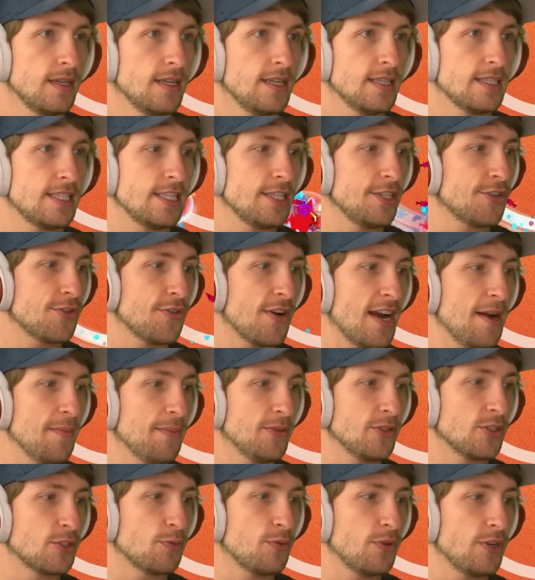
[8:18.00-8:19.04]
See,
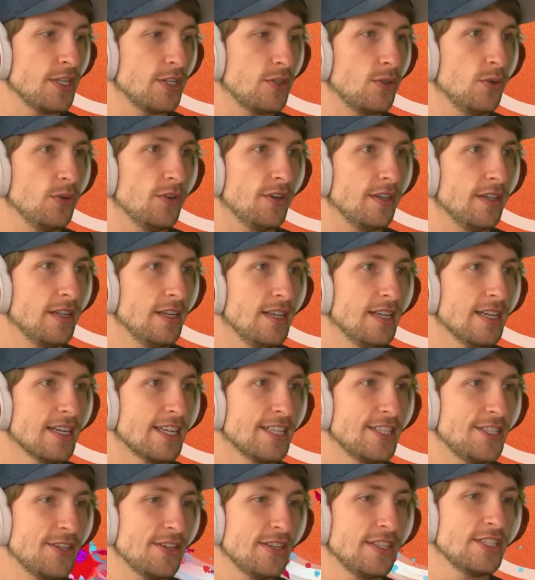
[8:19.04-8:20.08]
Trample's pretty cool.
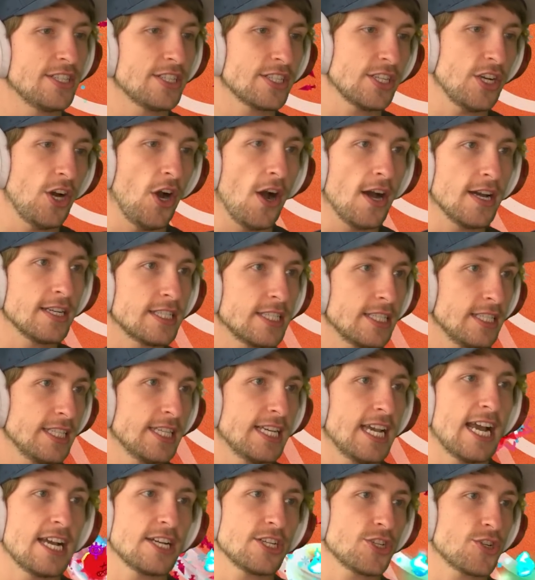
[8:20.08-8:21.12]
Because you can just constantly
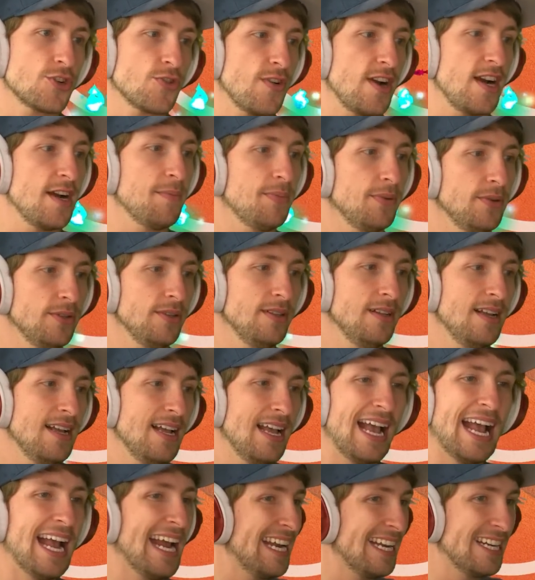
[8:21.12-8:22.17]
cast Trample,
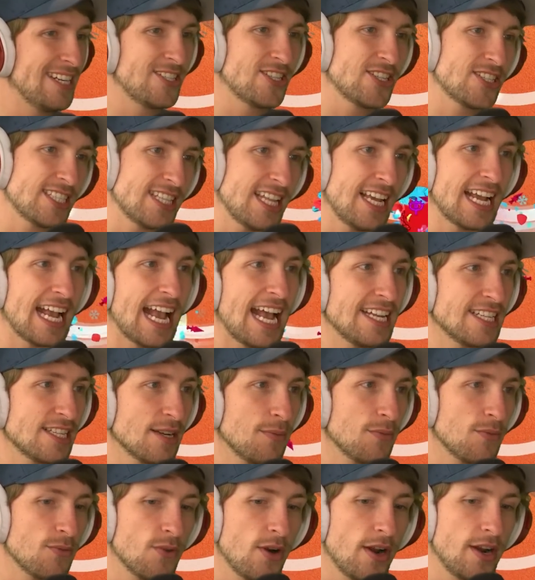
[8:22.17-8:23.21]
and it just, like, has them
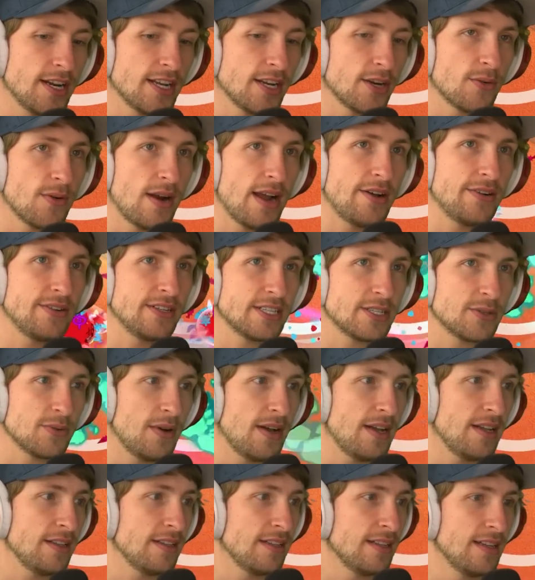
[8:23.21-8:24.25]
running around as well.